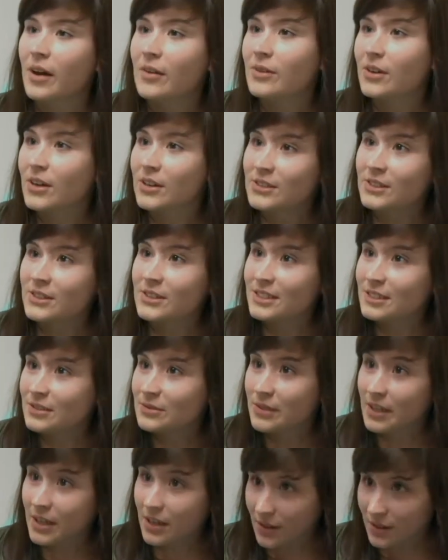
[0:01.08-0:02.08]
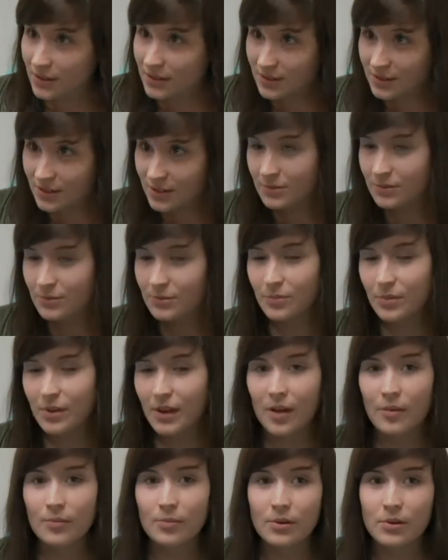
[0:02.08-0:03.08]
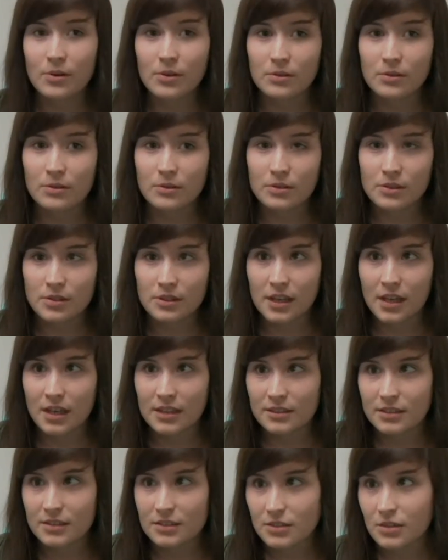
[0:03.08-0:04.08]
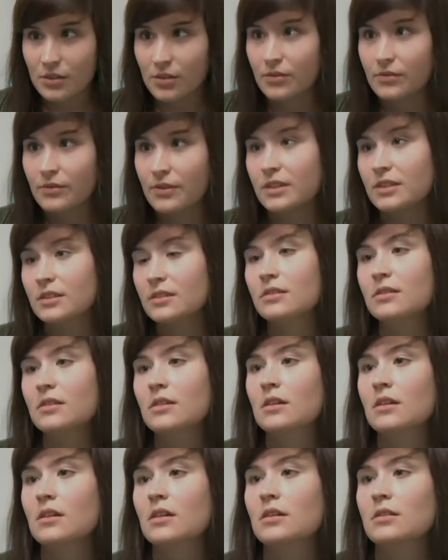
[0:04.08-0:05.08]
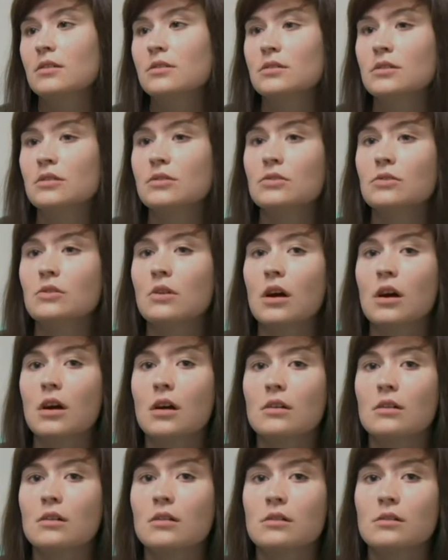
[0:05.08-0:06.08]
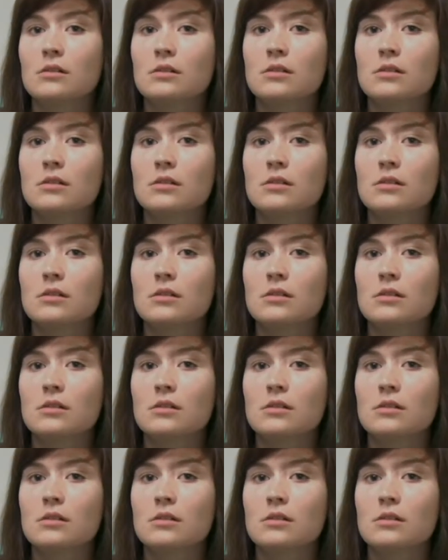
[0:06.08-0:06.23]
21 year old Valerie Bayoko fell off a horse in May 2009,